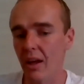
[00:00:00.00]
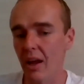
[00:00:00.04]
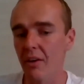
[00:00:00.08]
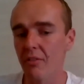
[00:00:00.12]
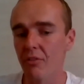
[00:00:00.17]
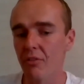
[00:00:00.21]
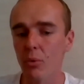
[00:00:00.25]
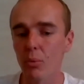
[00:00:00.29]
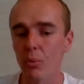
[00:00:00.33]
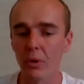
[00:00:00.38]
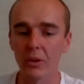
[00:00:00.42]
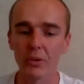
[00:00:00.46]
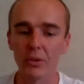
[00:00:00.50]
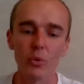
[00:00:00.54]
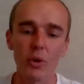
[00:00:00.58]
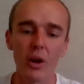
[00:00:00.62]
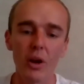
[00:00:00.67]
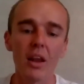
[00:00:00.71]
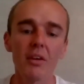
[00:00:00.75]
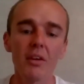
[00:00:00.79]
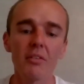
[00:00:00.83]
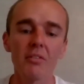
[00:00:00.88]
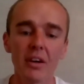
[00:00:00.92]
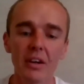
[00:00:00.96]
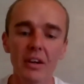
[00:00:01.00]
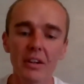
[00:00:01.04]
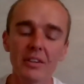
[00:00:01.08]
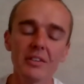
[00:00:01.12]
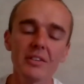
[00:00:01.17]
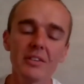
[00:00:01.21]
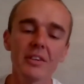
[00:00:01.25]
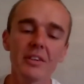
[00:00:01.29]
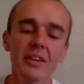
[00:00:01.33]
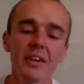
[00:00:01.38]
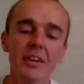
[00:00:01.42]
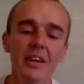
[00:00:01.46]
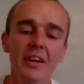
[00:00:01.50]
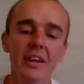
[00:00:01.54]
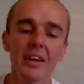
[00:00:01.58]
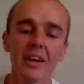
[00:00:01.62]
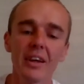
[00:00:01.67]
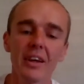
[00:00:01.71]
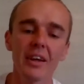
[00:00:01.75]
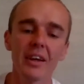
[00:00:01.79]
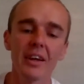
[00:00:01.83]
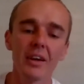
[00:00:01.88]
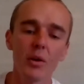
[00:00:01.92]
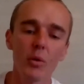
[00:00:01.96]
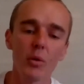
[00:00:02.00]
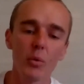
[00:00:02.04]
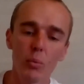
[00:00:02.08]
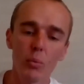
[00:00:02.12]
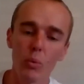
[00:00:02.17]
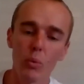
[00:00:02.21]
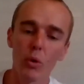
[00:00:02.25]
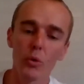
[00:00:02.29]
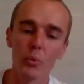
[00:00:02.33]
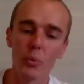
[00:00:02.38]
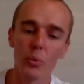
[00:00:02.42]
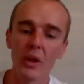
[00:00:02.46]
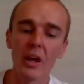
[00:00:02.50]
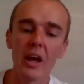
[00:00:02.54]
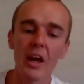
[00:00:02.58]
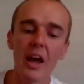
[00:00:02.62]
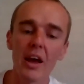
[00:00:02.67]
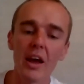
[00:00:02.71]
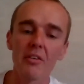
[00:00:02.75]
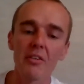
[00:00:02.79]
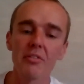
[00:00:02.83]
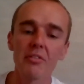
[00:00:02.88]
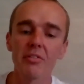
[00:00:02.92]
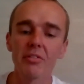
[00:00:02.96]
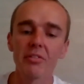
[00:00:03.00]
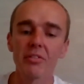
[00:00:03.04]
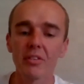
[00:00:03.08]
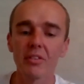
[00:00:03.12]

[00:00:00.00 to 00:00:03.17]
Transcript: everyone relevant what we have.